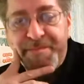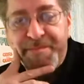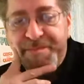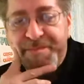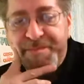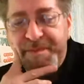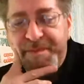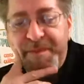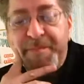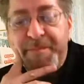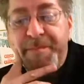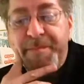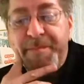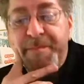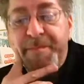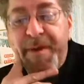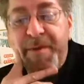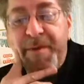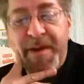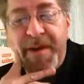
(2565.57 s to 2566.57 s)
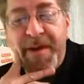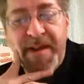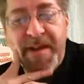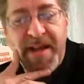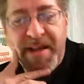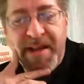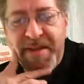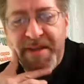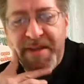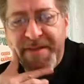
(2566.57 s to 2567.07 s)
the Big Whale, I
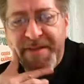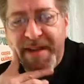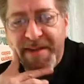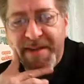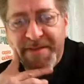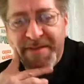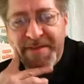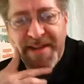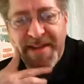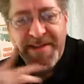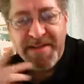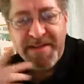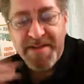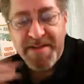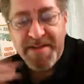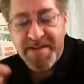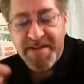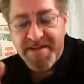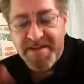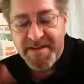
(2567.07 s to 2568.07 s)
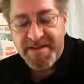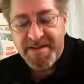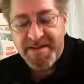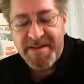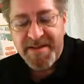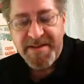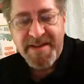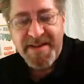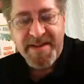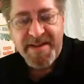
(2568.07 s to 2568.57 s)
love getting them. Like I said, this
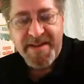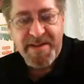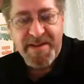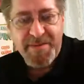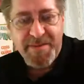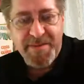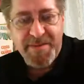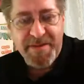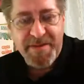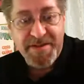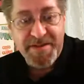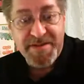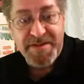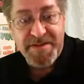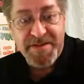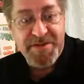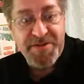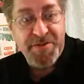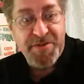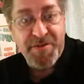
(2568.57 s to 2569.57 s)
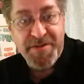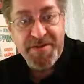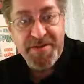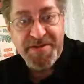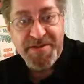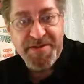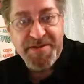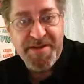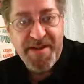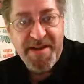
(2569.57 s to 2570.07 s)
thing that comes with it is the
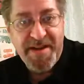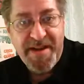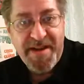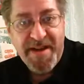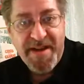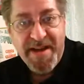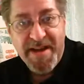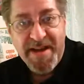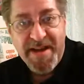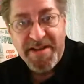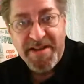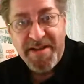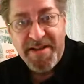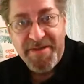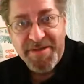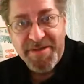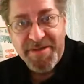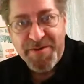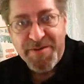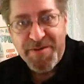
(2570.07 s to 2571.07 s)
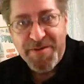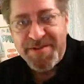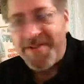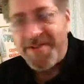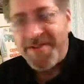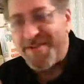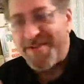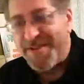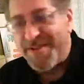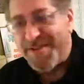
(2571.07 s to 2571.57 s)
stories. I love the stories.
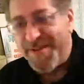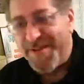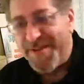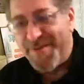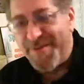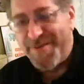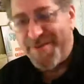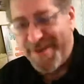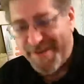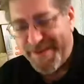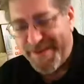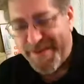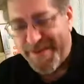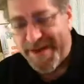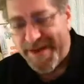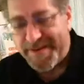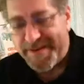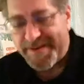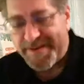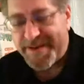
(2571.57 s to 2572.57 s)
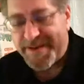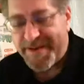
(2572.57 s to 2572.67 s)
There's a story about